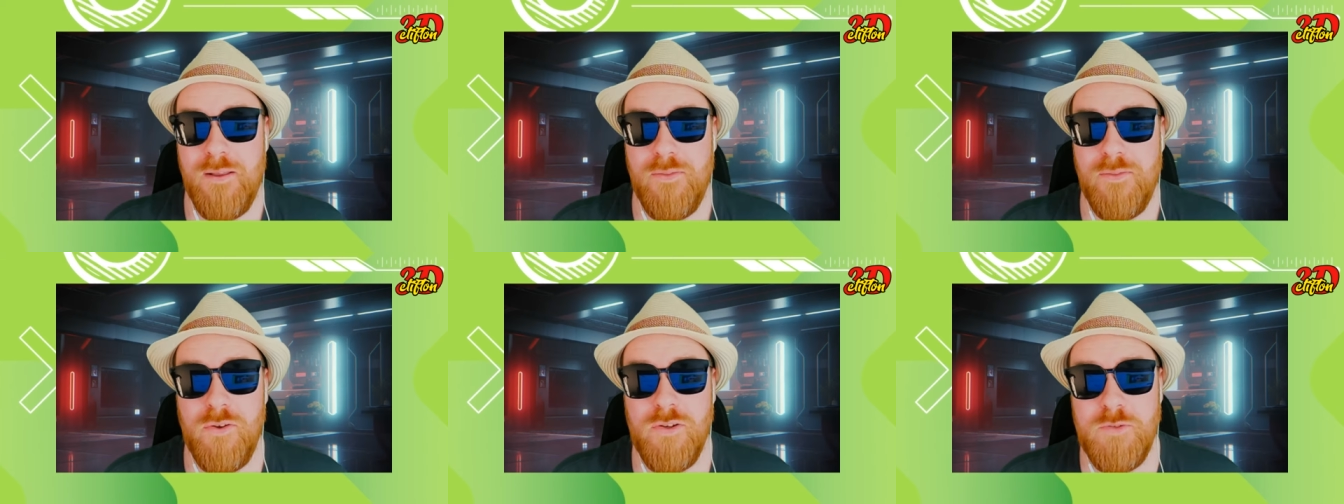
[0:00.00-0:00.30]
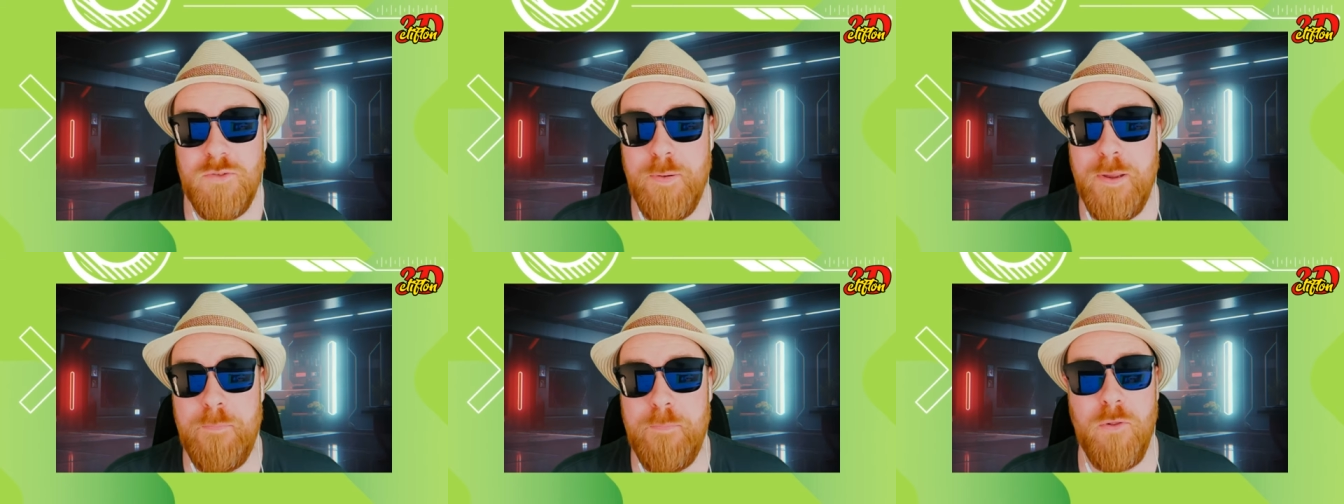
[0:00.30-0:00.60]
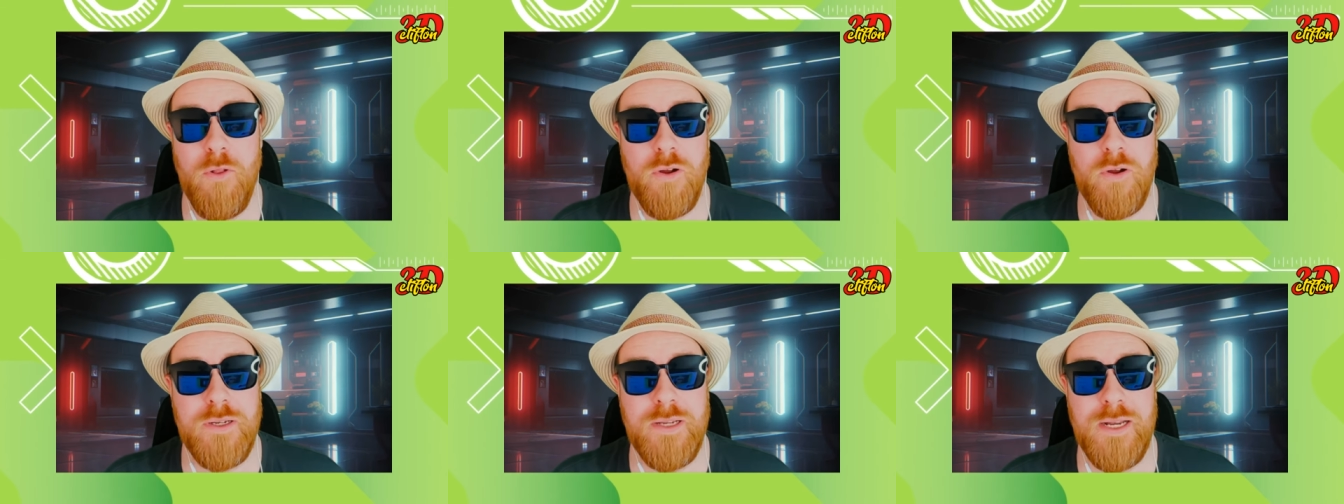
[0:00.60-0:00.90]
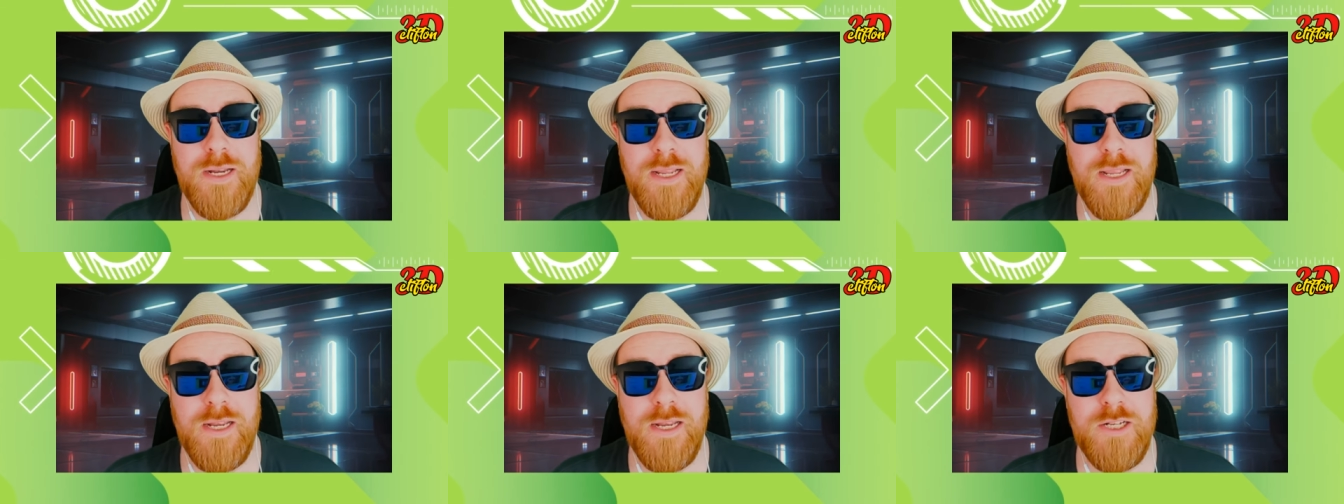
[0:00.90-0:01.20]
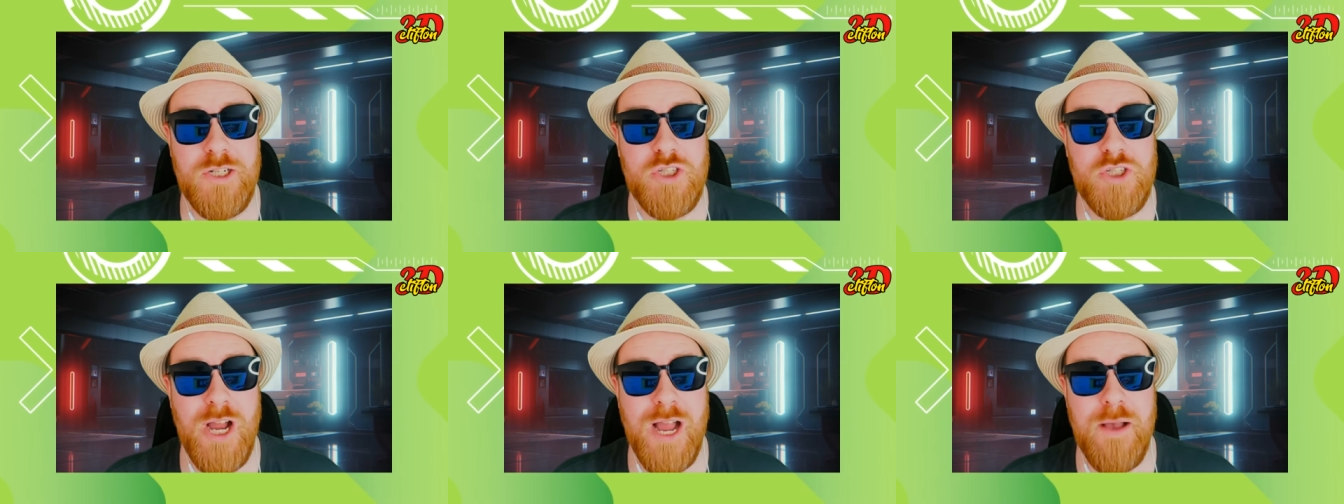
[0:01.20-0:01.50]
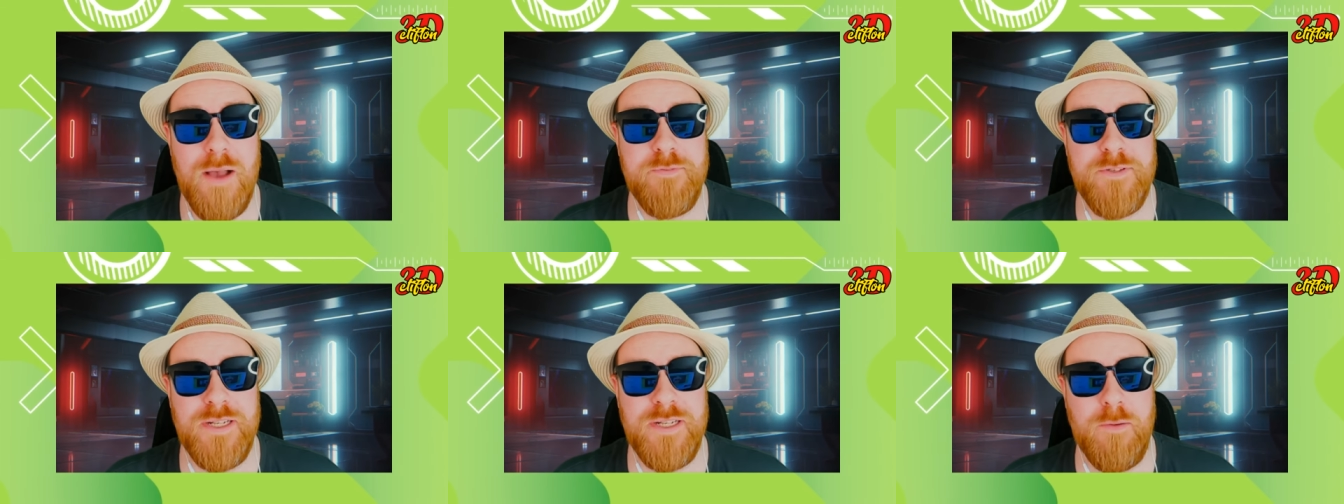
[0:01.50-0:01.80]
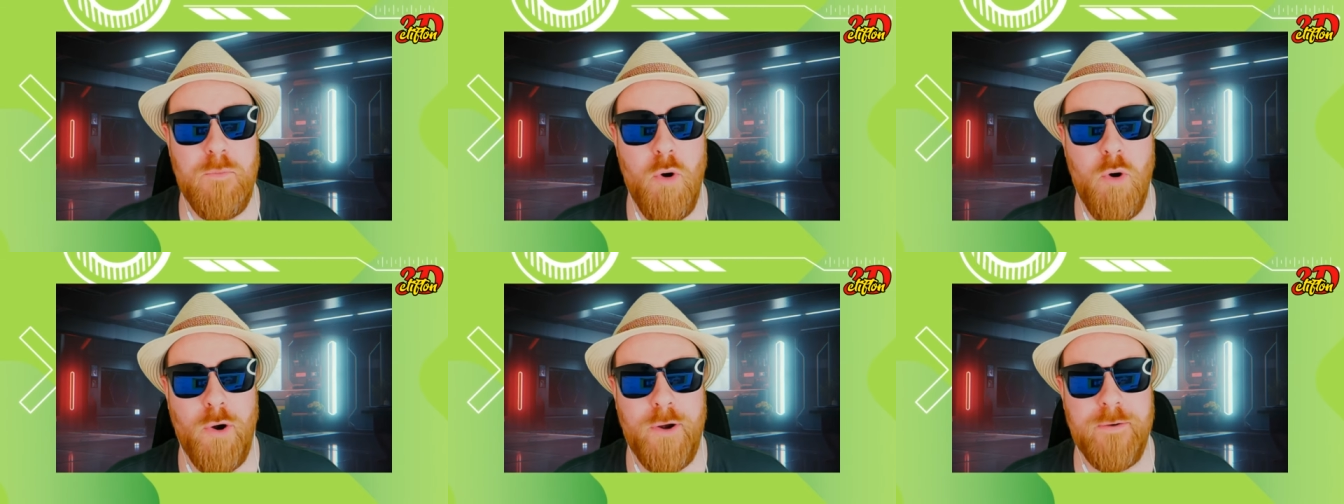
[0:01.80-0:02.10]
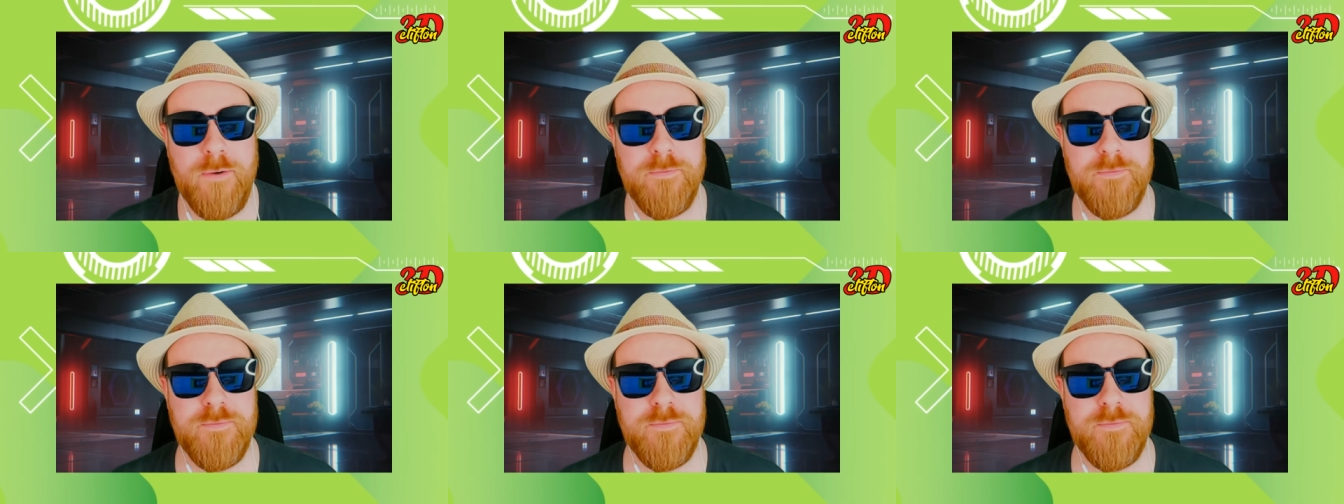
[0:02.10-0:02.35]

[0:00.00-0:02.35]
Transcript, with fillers: Those people aren't getting any jobs anymore